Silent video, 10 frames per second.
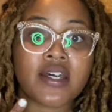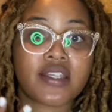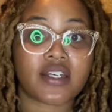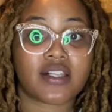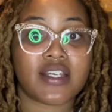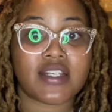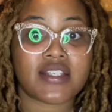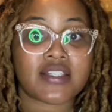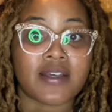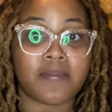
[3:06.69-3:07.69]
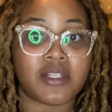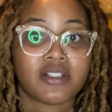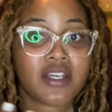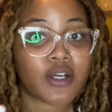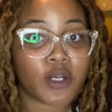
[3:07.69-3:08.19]
The cleanse is
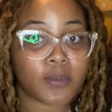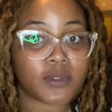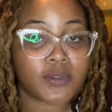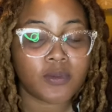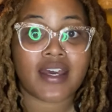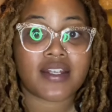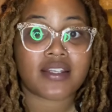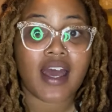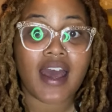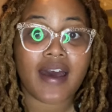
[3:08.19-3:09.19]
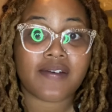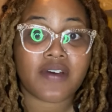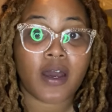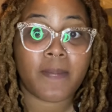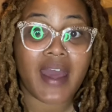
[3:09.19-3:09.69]
completely herbal and I have
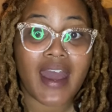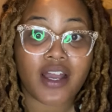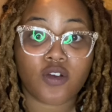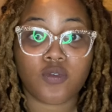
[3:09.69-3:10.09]
a bag